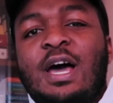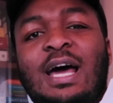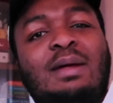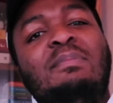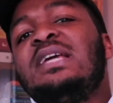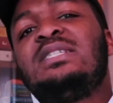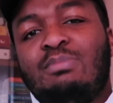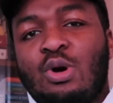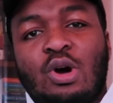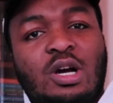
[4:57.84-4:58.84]
an
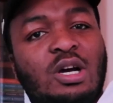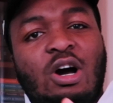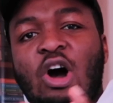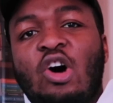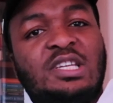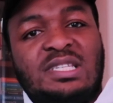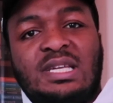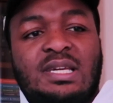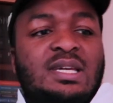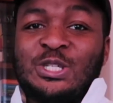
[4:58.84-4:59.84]
amazing book.
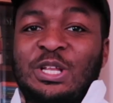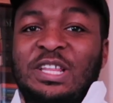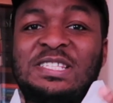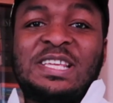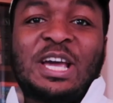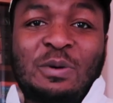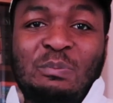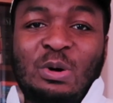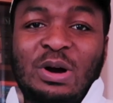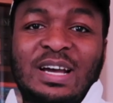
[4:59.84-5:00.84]
honestly. So the second
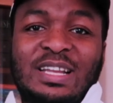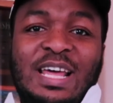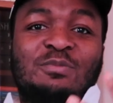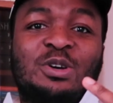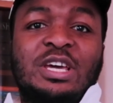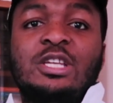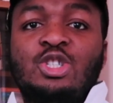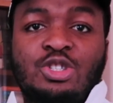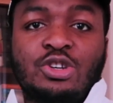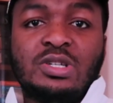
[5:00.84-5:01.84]
book that I'm going to
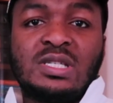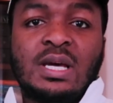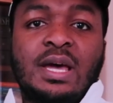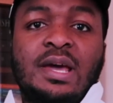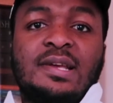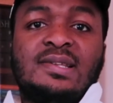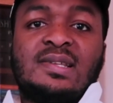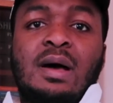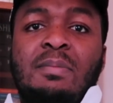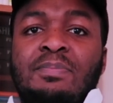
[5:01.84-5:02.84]
introduce is
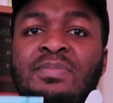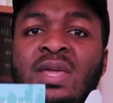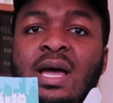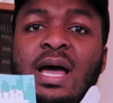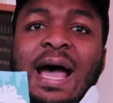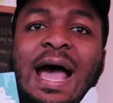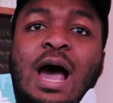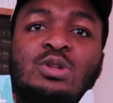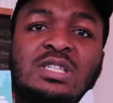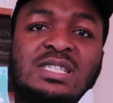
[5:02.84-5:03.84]
How to